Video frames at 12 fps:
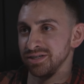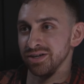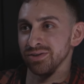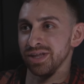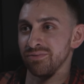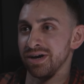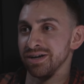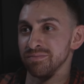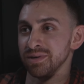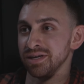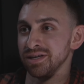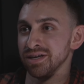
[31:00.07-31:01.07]
You know, they want to
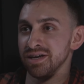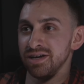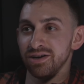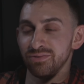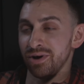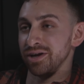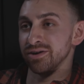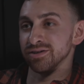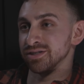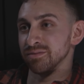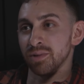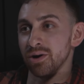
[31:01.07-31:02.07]
be
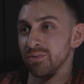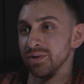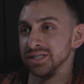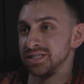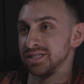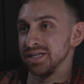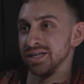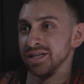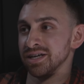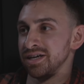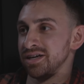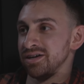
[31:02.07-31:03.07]
writers and poets, and
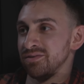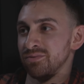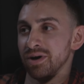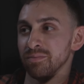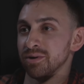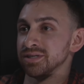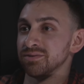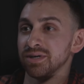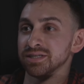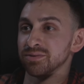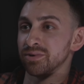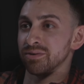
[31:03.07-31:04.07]
one person
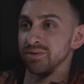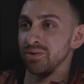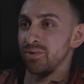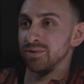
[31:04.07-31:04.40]
wants to work with